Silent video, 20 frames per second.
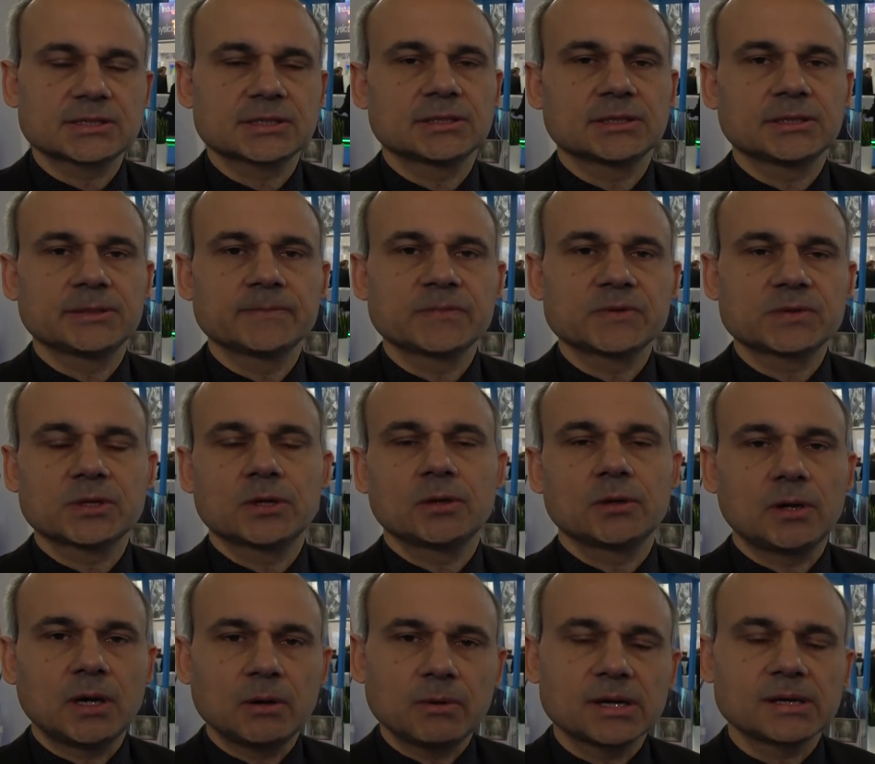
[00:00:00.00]
Um, so
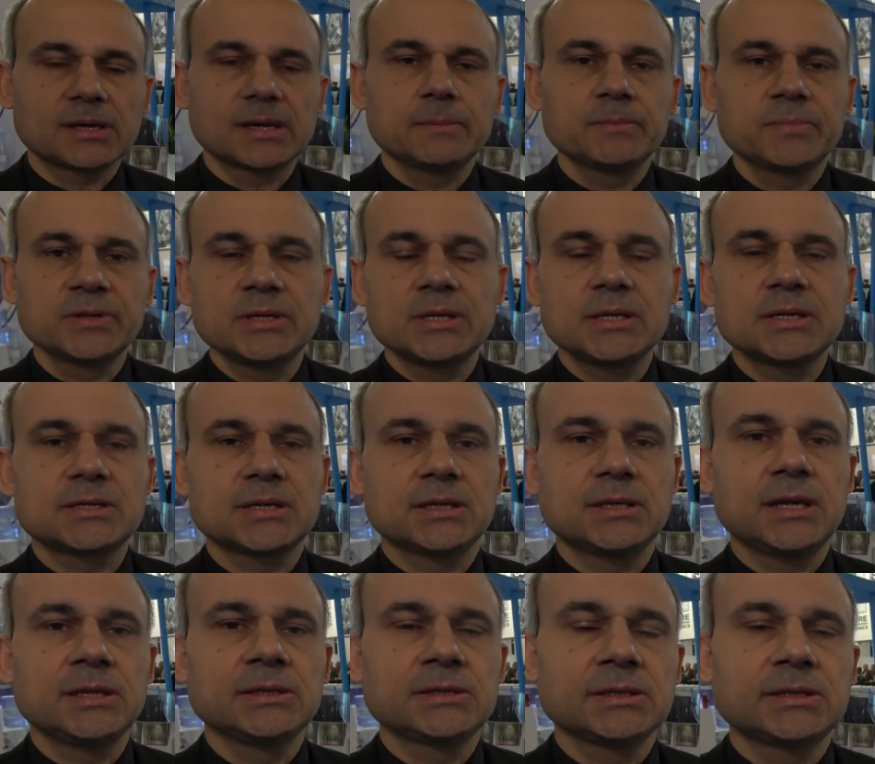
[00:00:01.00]
our companies
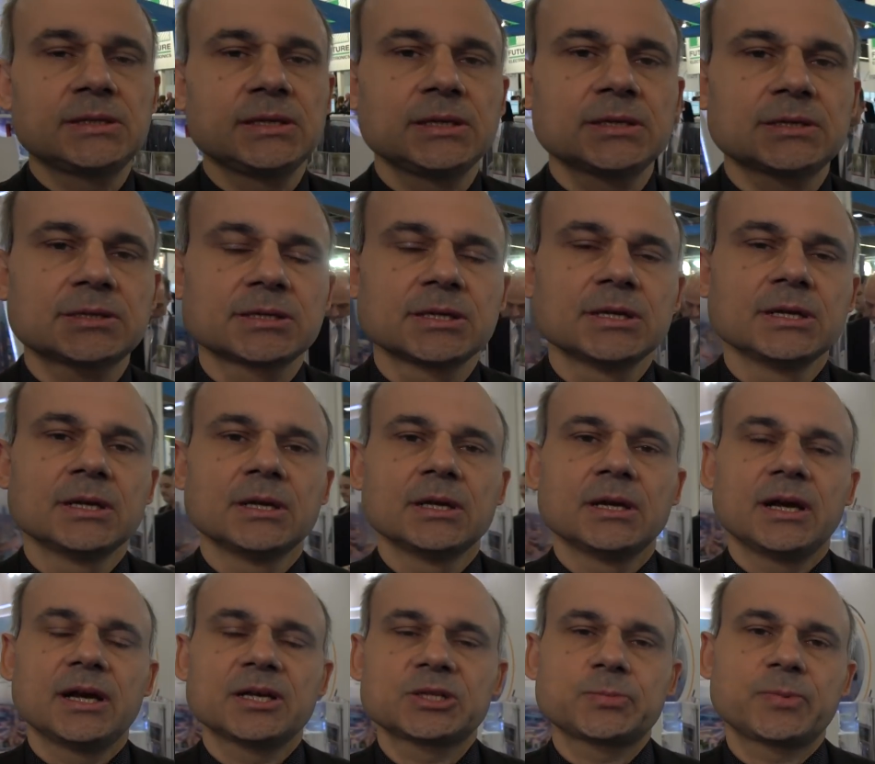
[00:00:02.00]
and entities
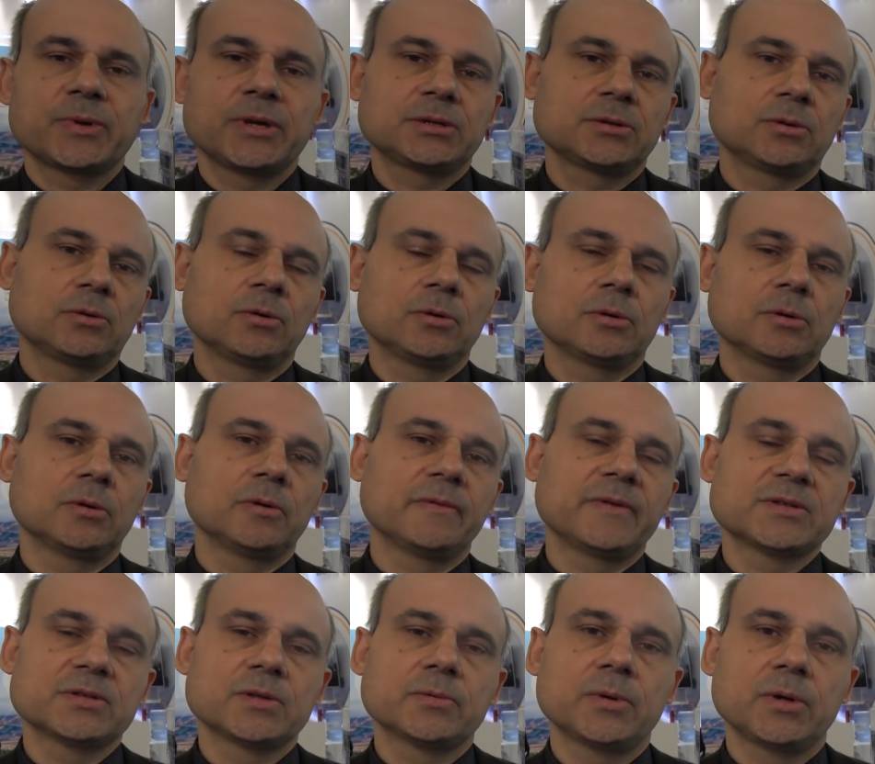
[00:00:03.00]
are spread all
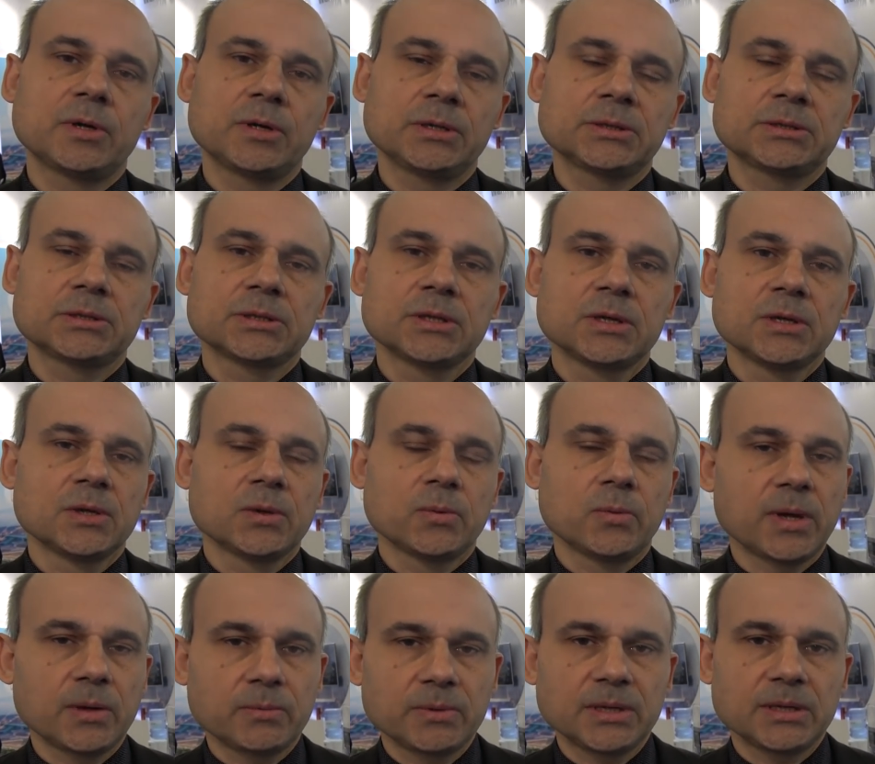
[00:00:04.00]
over the world
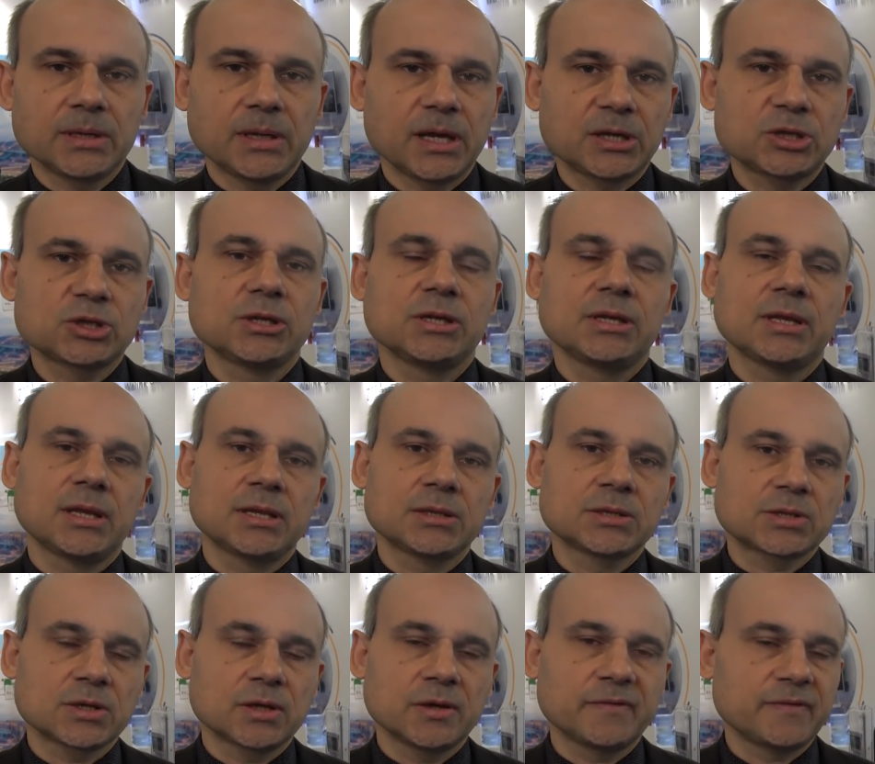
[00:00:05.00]
where we actually
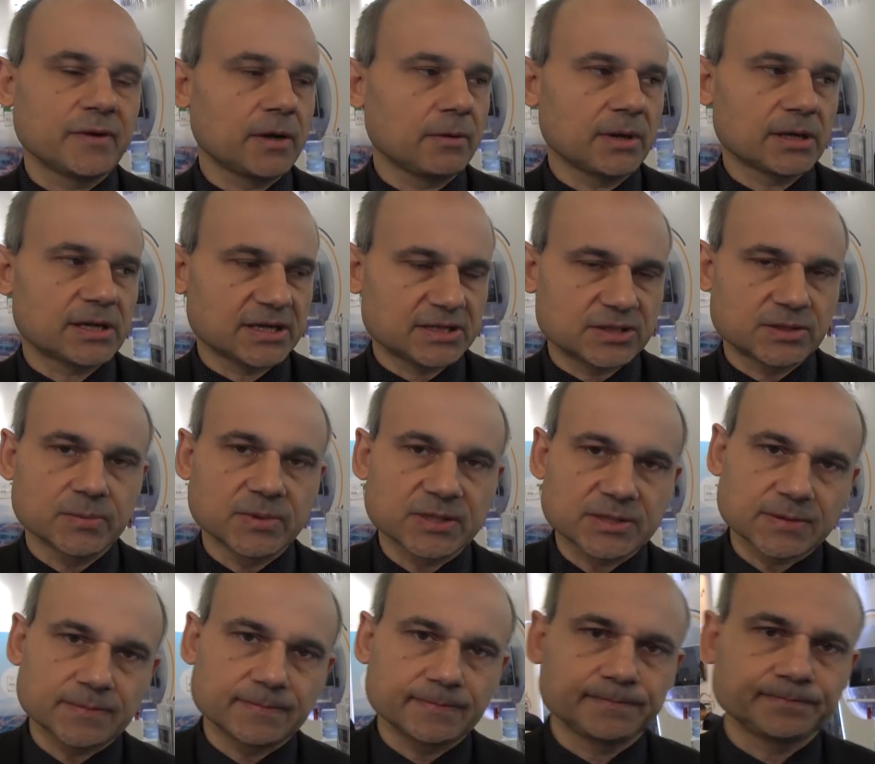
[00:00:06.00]
then serve our
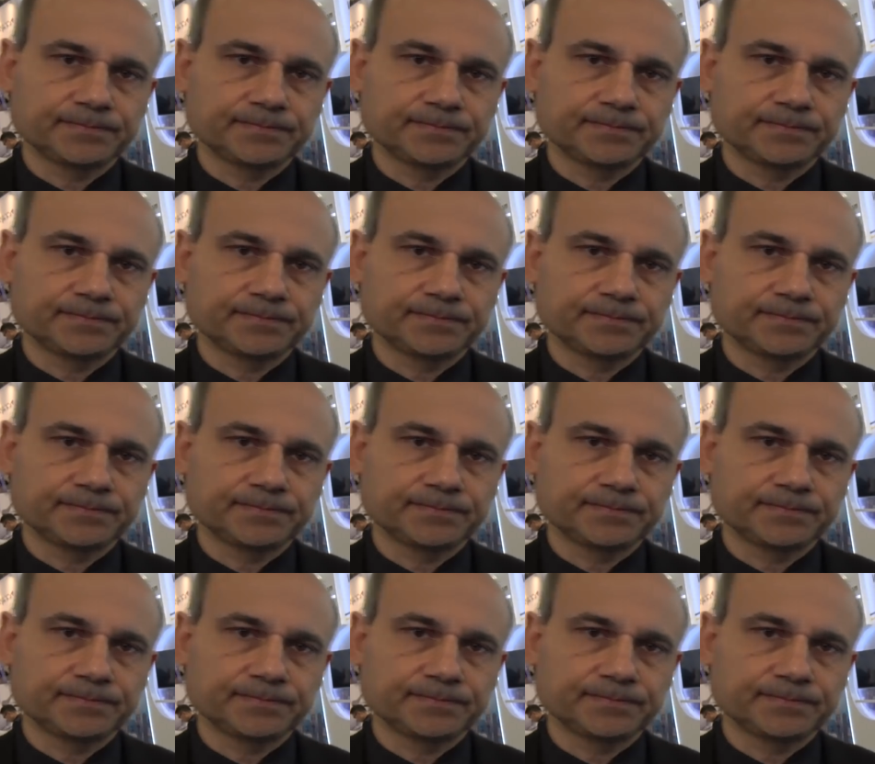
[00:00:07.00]
customers.